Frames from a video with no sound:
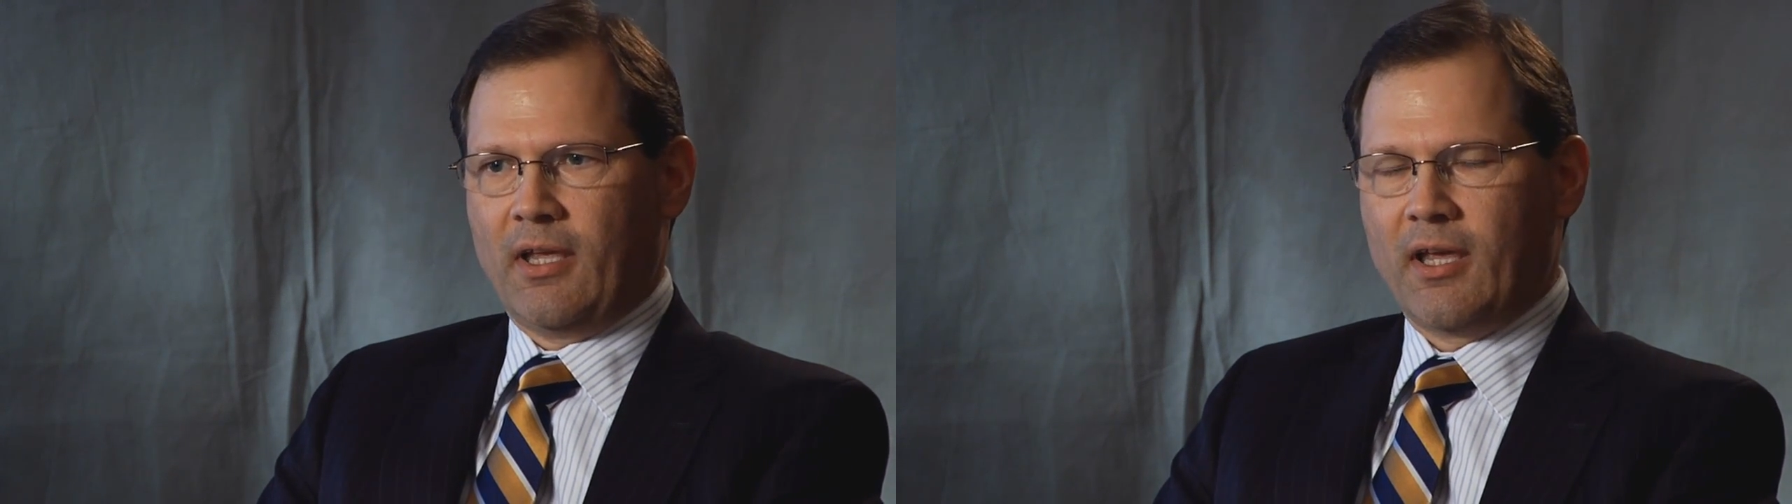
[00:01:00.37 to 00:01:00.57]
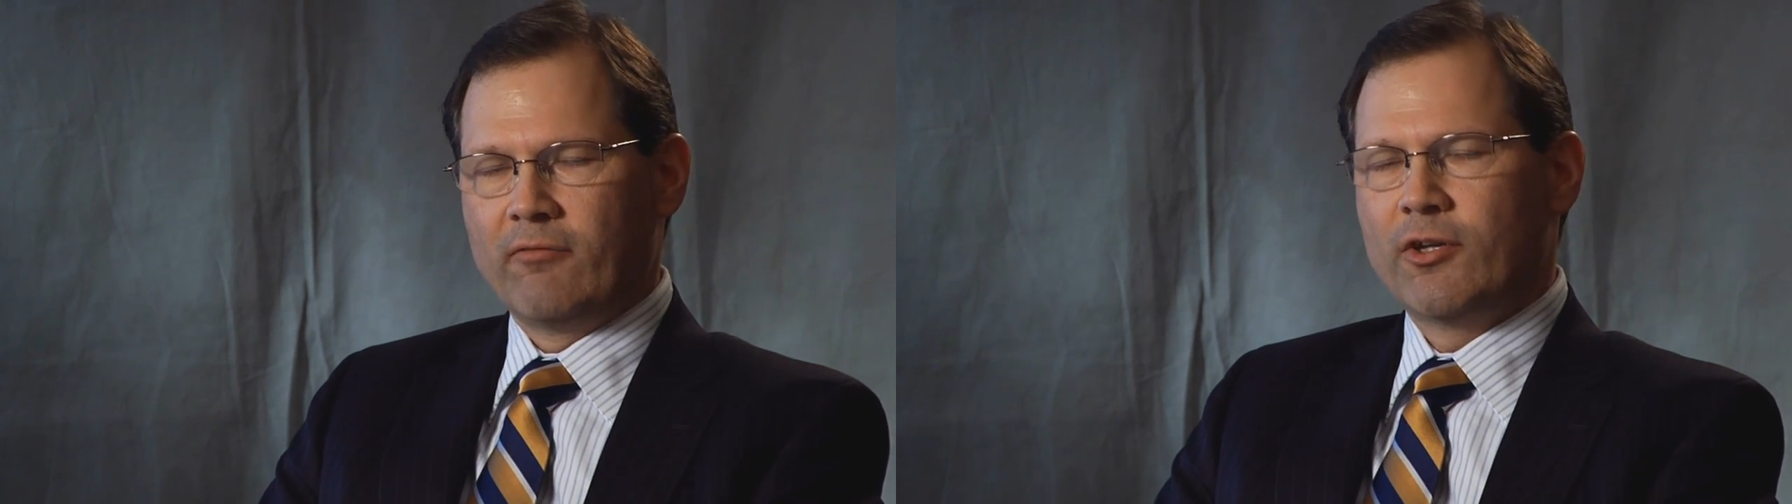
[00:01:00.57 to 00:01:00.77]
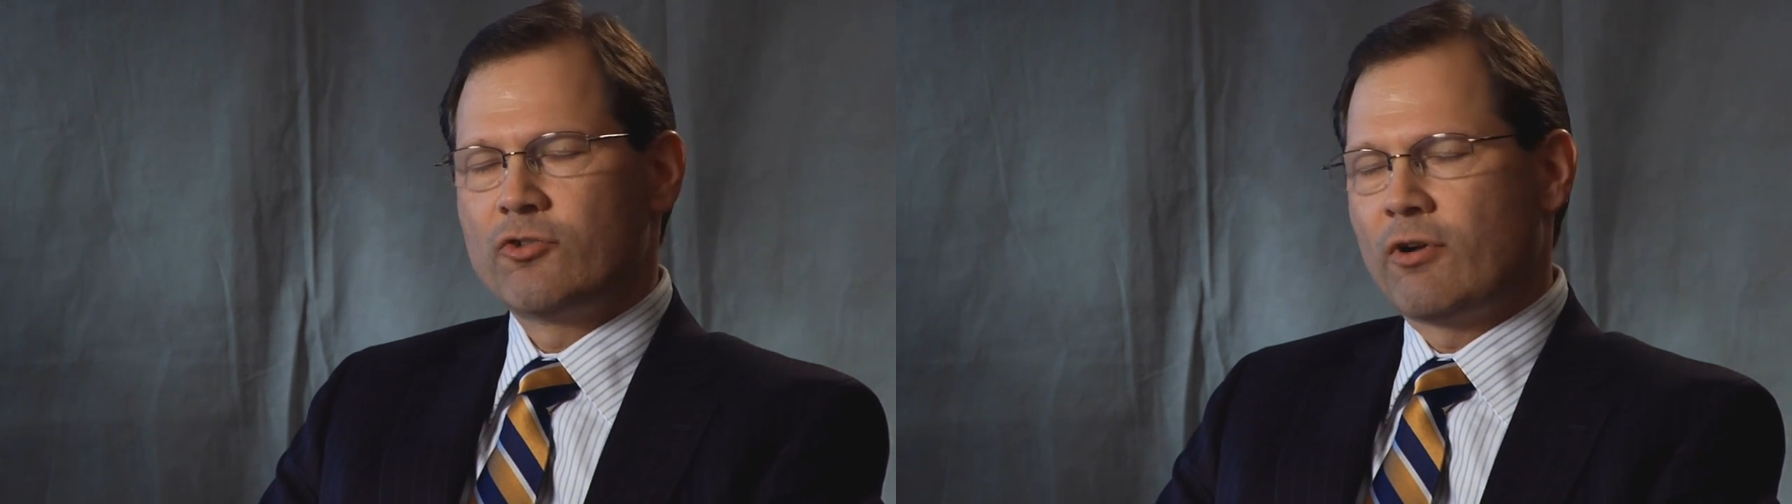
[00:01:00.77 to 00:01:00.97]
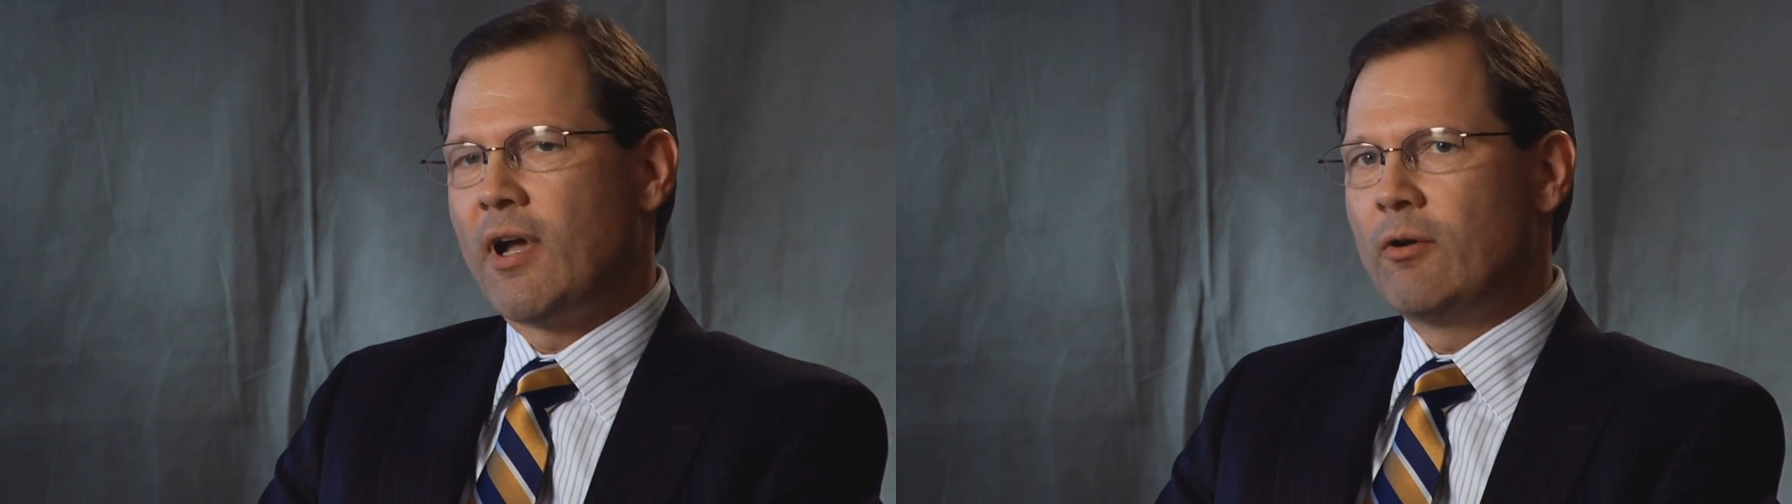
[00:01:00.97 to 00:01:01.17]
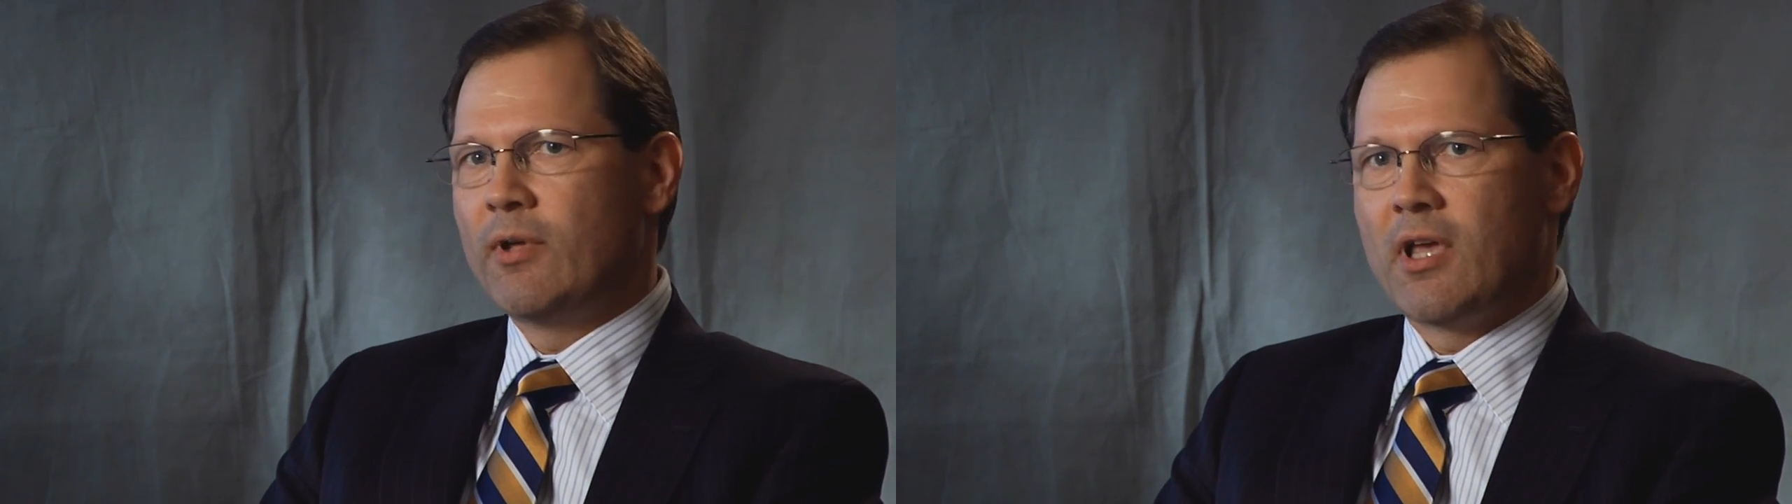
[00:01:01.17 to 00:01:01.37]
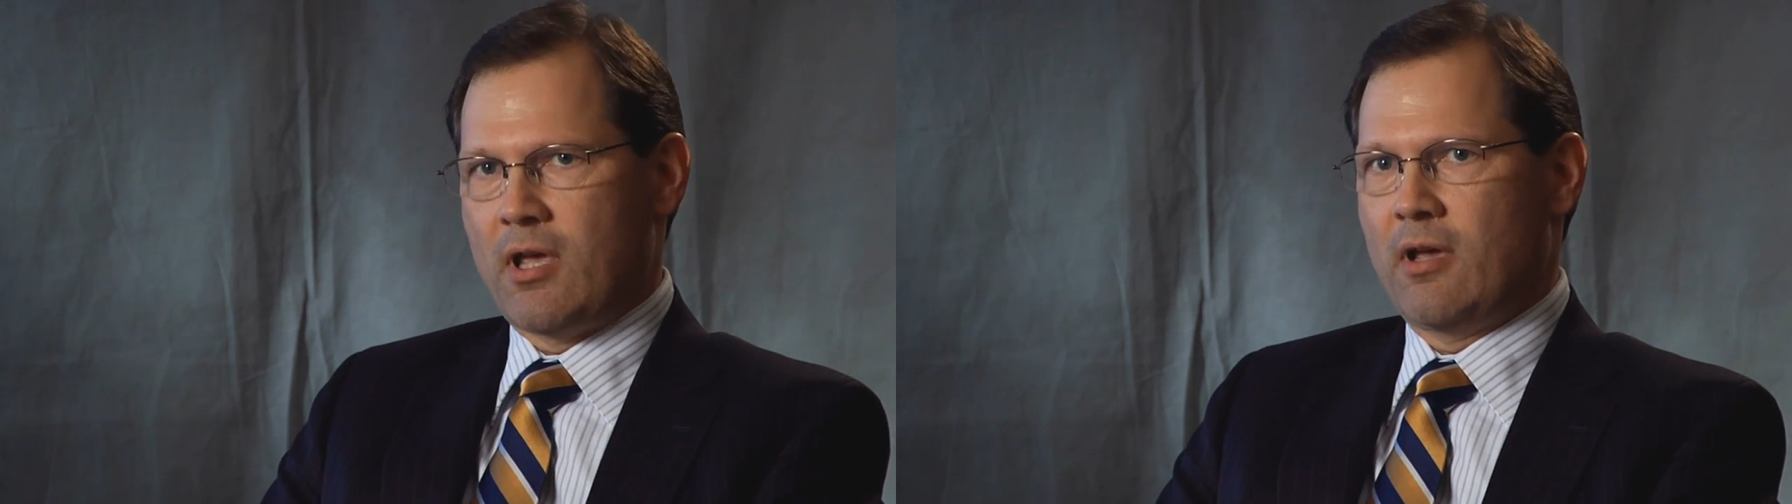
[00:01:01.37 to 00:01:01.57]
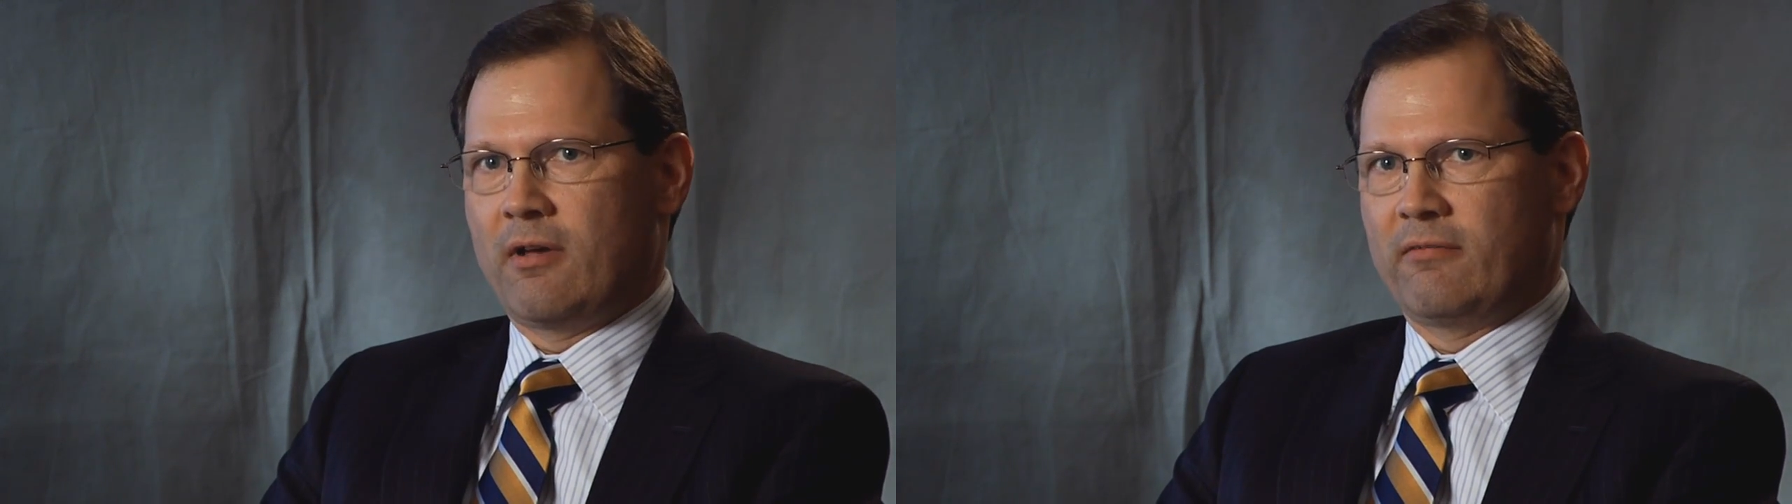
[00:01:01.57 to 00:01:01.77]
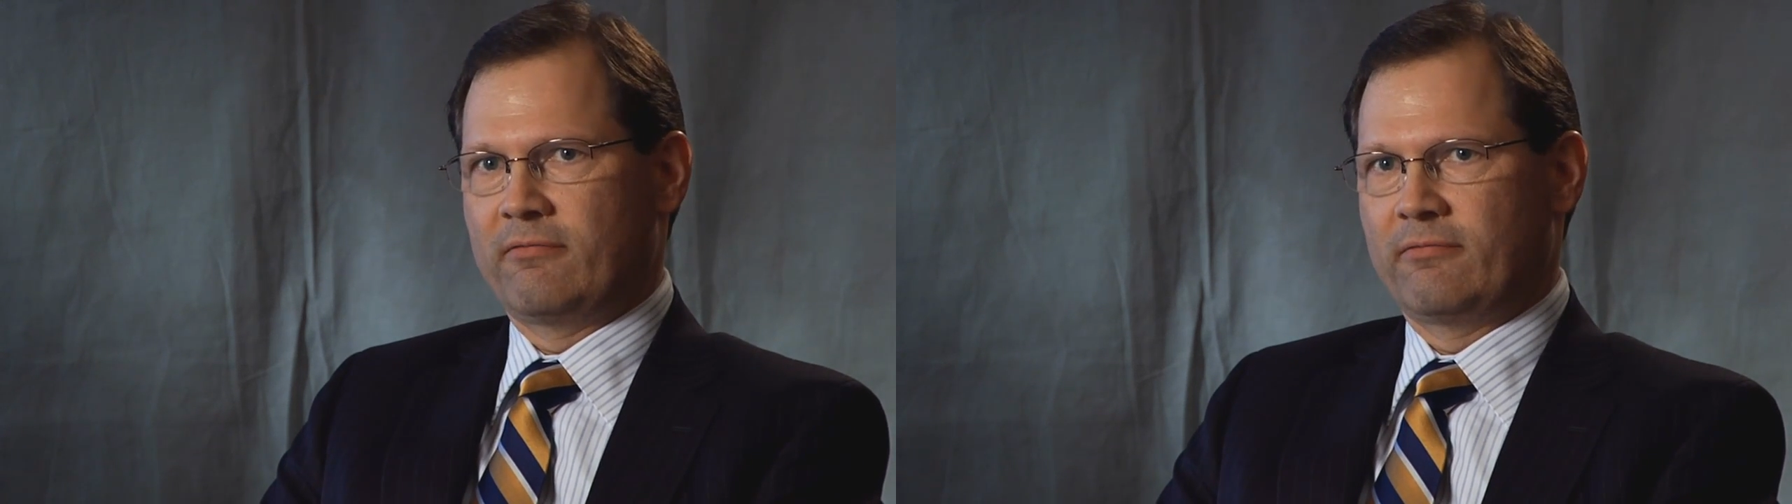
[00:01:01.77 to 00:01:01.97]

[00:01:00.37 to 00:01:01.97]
every trial we have,